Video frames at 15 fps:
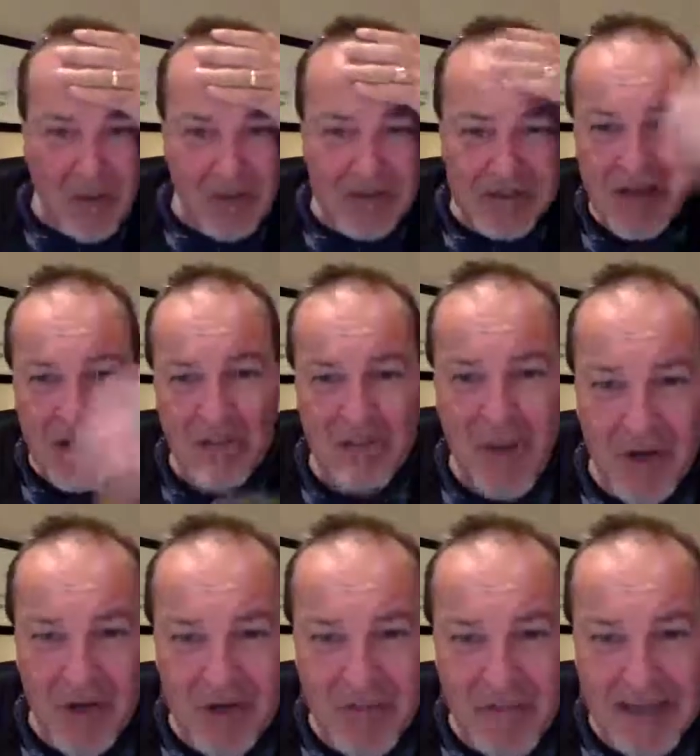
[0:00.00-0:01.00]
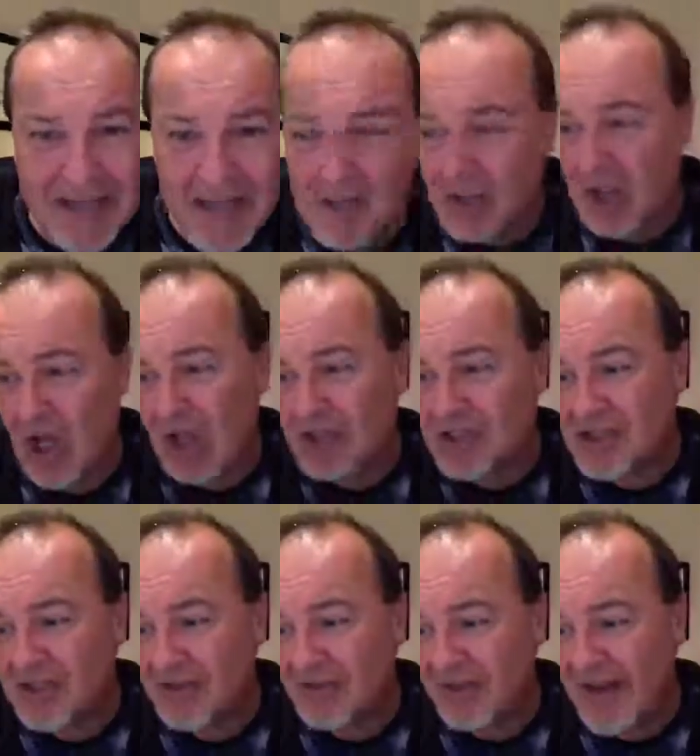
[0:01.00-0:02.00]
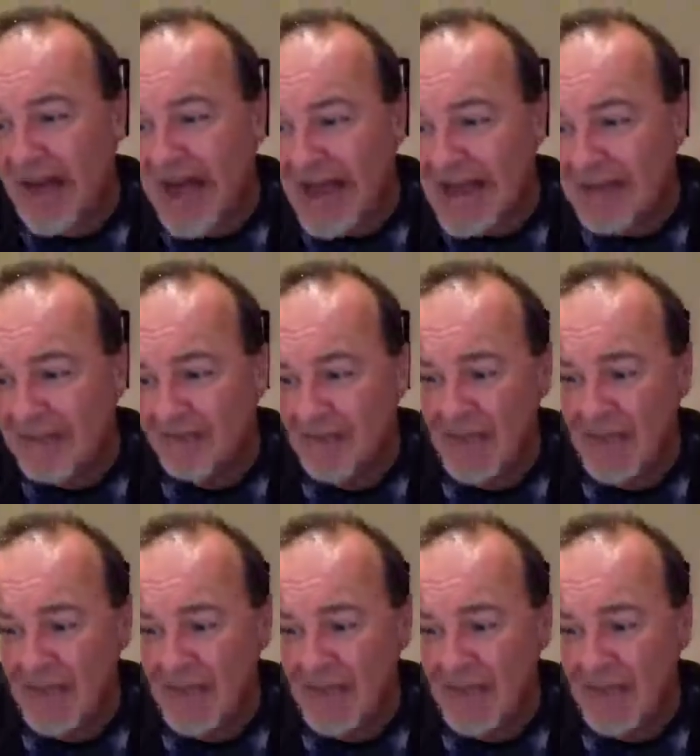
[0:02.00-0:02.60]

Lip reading: mother's monumental Ulster fry,